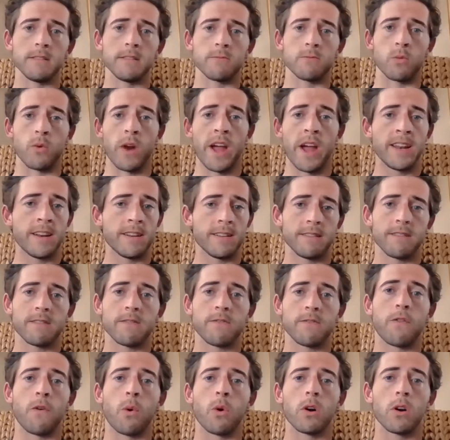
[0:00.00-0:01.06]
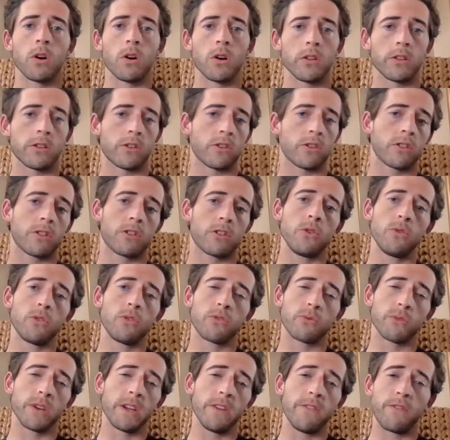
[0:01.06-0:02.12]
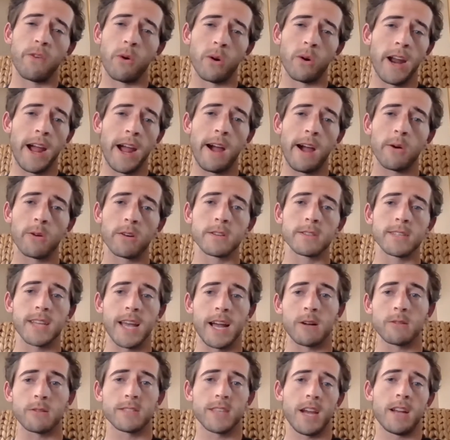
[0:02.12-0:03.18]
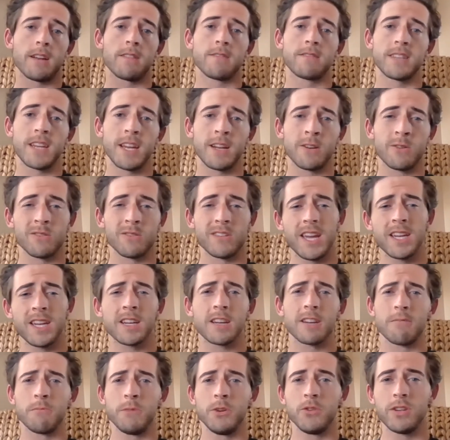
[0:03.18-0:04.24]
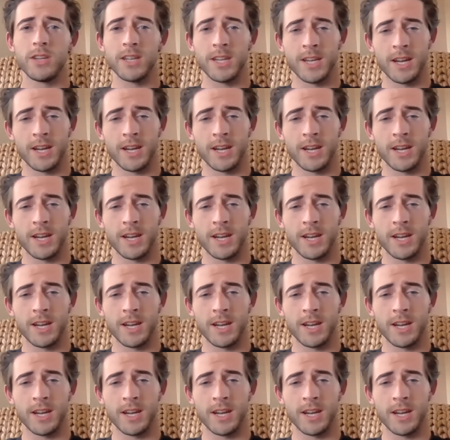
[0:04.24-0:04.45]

rent for two, three, four hours outside of San Jose and commute in